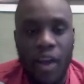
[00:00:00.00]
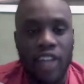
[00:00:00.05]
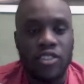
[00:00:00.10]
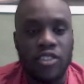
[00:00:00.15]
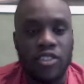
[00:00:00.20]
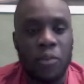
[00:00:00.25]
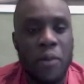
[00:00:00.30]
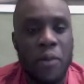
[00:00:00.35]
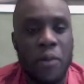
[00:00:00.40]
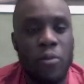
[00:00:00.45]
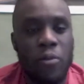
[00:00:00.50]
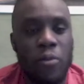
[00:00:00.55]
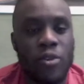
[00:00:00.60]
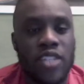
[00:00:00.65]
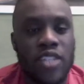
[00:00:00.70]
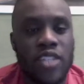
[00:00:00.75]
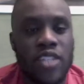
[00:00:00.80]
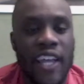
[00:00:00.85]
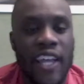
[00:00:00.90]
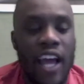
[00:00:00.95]
So people will
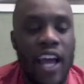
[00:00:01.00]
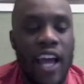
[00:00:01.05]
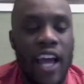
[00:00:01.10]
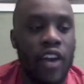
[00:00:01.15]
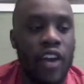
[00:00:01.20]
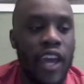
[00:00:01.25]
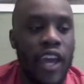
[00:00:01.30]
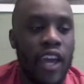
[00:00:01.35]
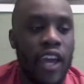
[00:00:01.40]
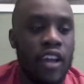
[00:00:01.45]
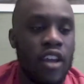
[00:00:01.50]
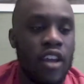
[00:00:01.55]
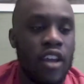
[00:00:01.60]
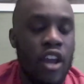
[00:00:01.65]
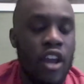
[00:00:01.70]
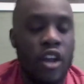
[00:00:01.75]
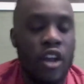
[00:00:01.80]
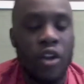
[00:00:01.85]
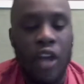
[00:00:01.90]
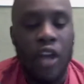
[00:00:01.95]
say like, okay,
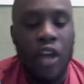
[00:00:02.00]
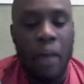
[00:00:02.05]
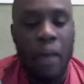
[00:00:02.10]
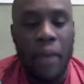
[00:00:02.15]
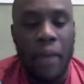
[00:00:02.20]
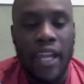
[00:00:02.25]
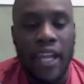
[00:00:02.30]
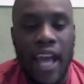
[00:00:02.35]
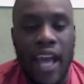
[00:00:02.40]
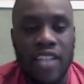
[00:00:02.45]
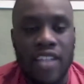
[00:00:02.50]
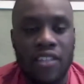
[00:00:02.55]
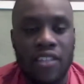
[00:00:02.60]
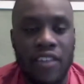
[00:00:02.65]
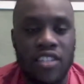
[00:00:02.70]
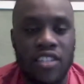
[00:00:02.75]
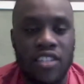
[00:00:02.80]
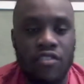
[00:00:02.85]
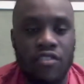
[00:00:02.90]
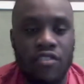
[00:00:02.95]
look at Man United's
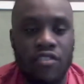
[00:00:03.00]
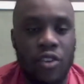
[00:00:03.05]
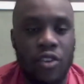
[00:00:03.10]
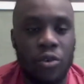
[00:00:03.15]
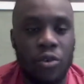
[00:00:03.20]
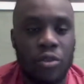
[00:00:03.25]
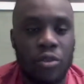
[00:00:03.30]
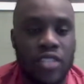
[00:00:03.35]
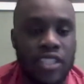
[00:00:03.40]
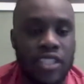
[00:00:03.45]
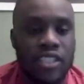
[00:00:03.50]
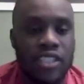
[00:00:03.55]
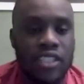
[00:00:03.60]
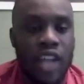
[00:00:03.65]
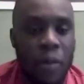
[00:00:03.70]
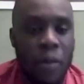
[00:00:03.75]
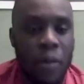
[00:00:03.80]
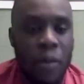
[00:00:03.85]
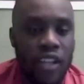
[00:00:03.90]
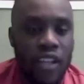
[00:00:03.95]
defensive record since he's
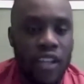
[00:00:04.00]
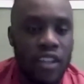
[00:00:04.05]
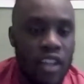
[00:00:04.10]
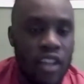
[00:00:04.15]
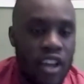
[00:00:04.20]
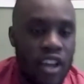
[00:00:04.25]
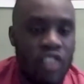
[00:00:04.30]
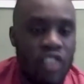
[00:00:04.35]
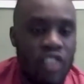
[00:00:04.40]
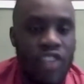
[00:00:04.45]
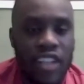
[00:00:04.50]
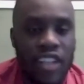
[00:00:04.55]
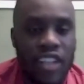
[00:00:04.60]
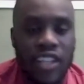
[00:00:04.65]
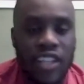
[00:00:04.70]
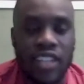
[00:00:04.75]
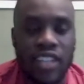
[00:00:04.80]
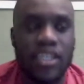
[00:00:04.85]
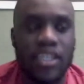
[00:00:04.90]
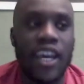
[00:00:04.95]
come in,
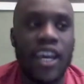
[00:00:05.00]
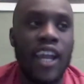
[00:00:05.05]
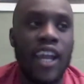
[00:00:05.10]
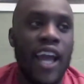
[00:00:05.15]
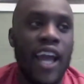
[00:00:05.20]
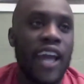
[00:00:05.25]
like